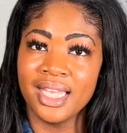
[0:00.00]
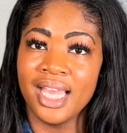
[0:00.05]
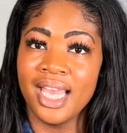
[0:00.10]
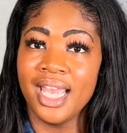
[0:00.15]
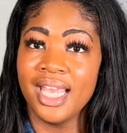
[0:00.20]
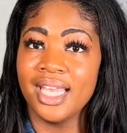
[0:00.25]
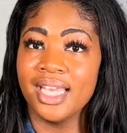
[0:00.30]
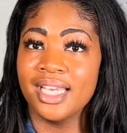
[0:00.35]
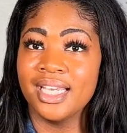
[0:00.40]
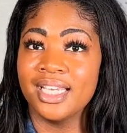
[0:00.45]

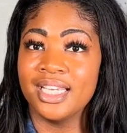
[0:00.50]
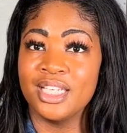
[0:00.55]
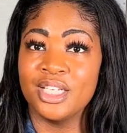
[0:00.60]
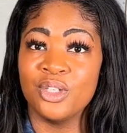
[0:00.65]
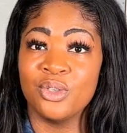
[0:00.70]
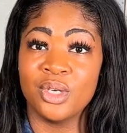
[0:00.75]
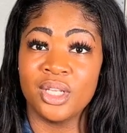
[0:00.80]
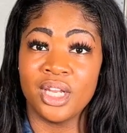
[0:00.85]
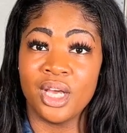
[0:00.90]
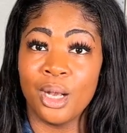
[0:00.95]
and you
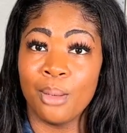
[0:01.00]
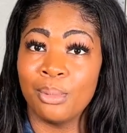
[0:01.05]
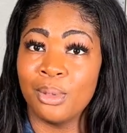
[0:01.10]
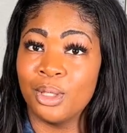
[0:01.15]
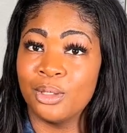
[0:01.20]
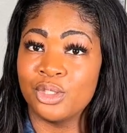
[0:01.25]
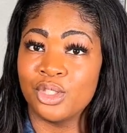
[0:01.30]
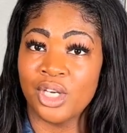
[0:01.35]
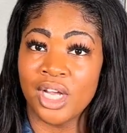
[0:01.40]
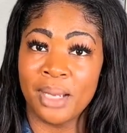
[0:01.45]
can
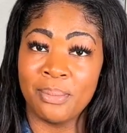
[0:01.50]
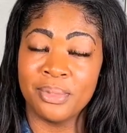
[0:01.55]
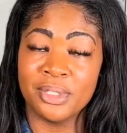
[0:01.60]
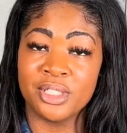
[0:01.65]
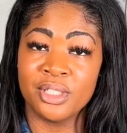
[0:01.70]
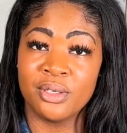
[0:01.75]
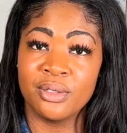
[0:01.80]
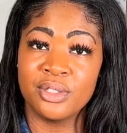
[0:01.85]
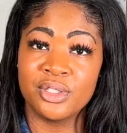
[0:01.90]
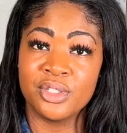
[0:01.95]
upload your
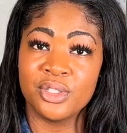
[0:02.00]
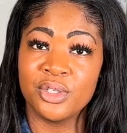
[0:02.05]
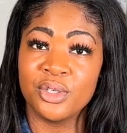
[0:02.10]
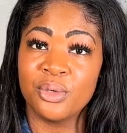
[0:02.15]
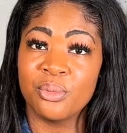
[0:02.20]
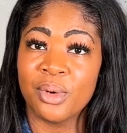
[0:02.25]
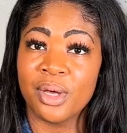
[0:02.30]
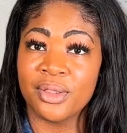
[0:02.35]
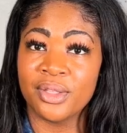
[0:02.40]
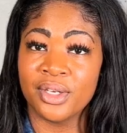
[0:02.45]
episodes to,
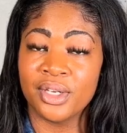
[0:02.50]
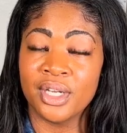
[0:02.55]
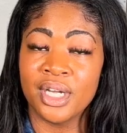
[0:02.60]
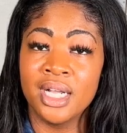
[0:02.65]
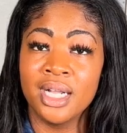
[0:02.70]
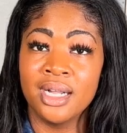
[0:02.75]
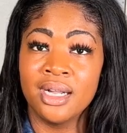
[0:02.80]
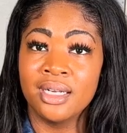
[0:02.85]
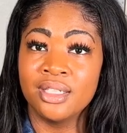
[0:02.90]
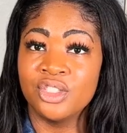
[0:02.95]
whether
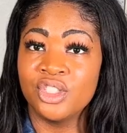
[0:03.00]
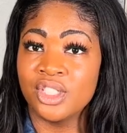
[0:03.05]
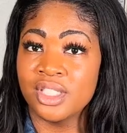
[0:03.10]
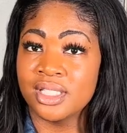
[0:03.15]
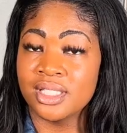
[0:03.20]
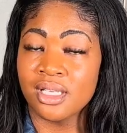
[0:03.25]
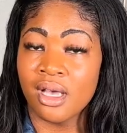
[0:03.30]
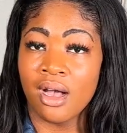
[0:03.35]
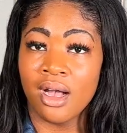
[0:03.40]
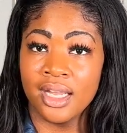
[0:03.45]

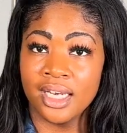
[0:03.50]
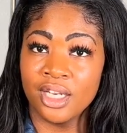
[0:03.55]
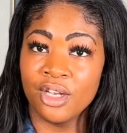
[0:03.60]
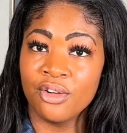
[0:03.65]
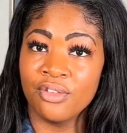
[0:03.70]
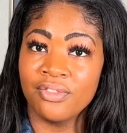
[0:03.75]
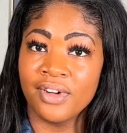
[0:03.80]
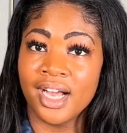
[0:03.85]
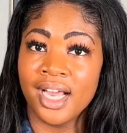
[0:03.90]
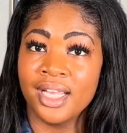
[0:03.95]
just audio
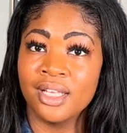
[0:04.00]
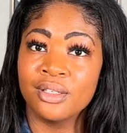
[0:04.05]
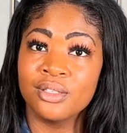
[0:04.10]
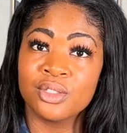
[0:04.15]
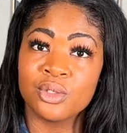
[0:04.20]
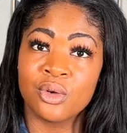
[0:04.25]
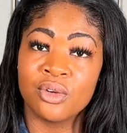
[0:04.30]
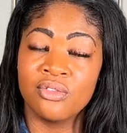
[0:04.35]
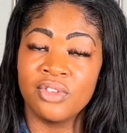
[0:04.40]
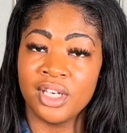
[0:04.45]
files
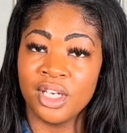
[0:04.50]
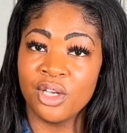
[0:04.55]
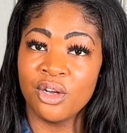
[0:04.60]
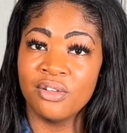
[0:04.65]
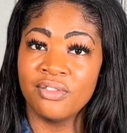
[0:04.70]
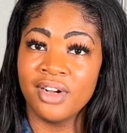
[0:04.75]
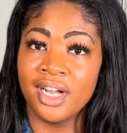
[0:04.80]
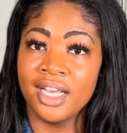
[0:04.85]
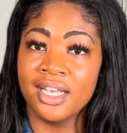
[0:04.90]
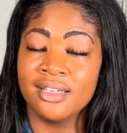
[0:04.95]
or video
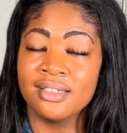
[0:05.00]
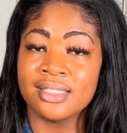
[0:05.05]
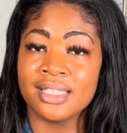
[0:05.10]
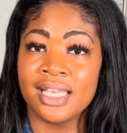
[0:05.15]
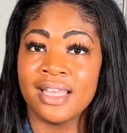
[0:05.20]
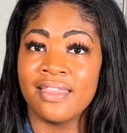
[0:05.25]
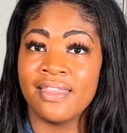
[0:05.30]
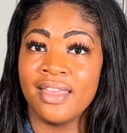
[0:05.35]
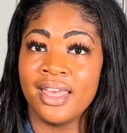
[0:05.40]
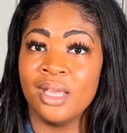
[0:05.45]
files,
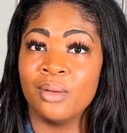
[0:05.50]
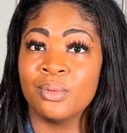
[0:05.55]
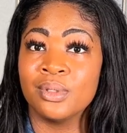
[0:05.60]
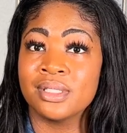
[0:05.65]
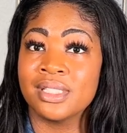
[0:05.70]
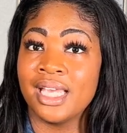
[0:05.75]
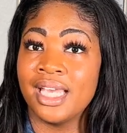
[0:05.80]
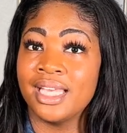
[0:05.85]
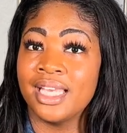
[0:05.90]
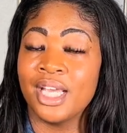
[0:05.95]
and they will
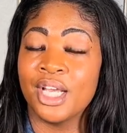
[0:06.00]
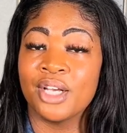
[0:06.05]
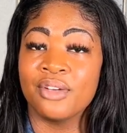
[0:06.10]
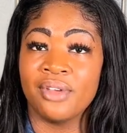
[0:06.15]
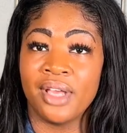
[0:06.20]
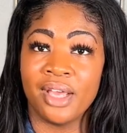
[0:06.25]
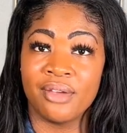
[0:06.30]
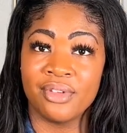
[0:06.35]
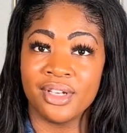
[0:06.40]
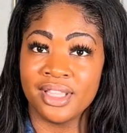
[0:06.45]
take care of
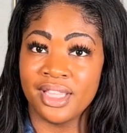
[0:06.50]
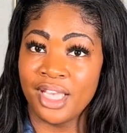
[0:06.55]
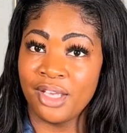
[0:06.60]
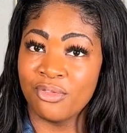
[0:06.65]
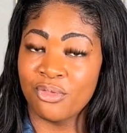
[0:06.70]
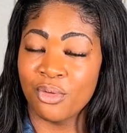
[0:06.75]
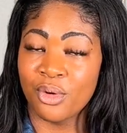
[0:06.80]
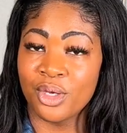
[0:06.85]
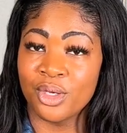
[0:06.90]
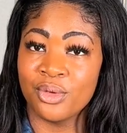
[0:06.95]
everything
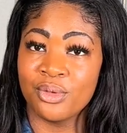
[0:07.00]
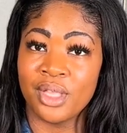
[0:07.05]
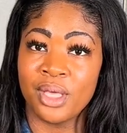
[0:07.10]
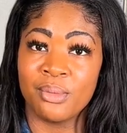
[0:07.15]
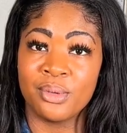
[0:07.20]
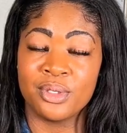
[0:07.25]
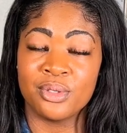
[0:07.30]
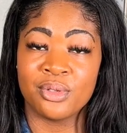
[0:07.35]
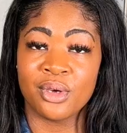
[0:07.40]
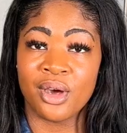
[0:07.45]
for you. They will
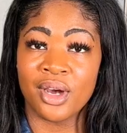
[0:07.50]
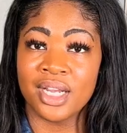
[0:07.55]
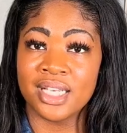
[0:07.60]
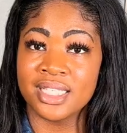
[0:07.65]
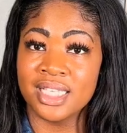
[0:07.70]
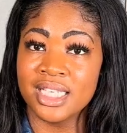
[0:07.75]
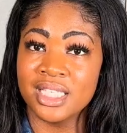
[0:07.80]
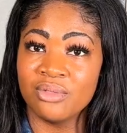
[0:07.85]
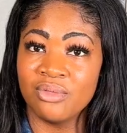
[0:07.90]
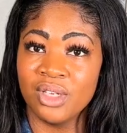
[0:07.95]
do the
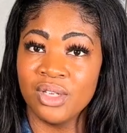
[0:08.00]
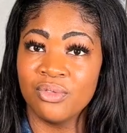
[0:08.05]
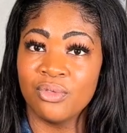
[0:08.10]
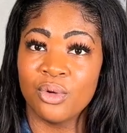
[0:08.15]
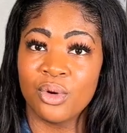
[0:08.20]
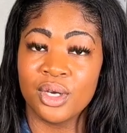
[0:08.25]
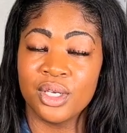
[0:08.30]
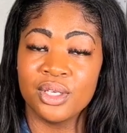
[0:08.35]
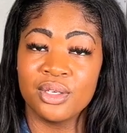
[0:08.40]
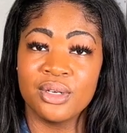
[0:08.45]
RSS feed
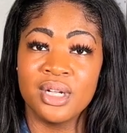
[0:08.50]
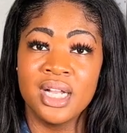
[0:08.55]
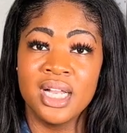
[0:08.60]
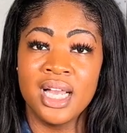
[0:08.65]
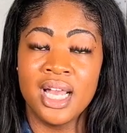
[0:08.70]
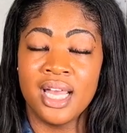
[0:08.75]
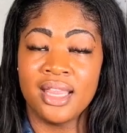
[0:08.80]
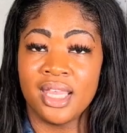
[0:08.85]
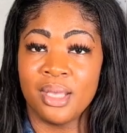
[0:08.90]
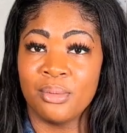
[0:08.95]
for you,
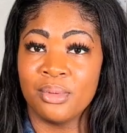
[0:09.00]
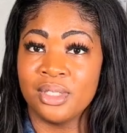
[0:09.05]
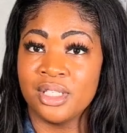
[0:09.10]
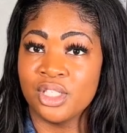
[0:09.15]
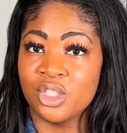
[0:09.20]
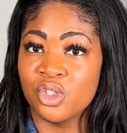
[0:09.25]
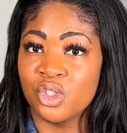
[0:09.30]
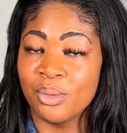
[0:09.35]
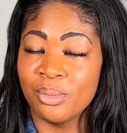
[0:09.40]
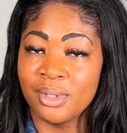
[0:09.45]
they would
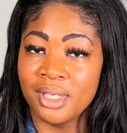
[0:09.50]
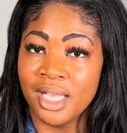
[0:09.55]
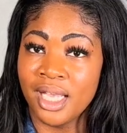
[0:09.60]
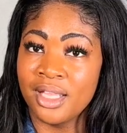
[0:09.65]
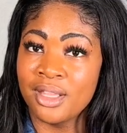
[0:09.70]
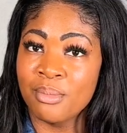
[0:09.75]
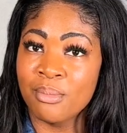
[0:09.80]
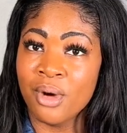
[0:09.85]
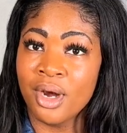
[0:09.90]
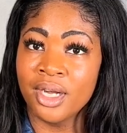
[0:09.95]
distribute it in
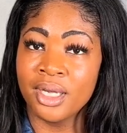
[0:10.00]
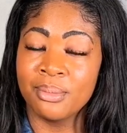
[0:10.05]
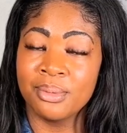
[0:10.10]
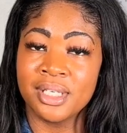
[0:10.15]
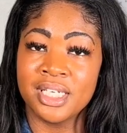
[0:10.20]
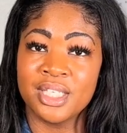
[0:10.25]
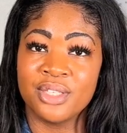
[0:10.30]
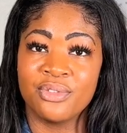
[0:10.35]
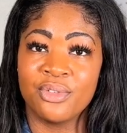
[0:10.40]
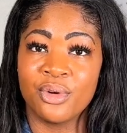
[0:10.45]
the
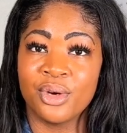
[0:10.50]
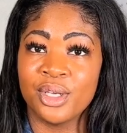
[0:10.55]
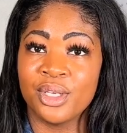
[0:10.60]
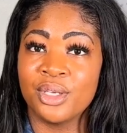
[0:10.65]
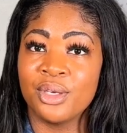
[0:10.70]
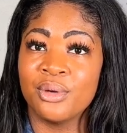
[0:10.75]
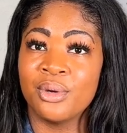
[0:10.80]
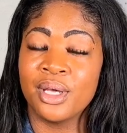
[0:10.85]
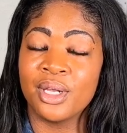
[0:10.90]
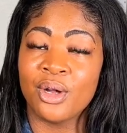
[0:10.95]
marketplace for
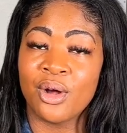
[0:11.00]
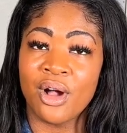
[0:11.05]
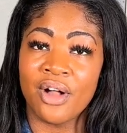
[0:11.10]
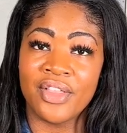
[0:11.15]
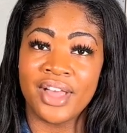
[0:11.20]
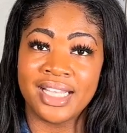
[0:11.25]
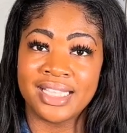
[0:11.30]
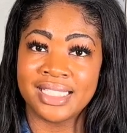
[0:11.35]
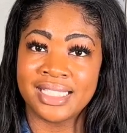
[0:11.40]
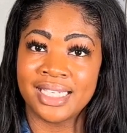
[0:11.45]
you, and all
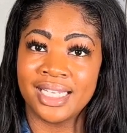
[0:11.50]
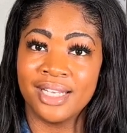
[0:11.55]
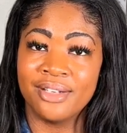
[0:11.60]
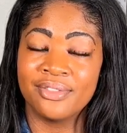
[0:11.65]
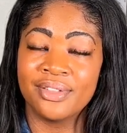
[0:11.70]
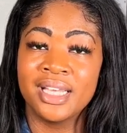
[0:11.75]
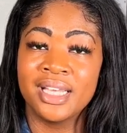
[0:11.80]
that stuff.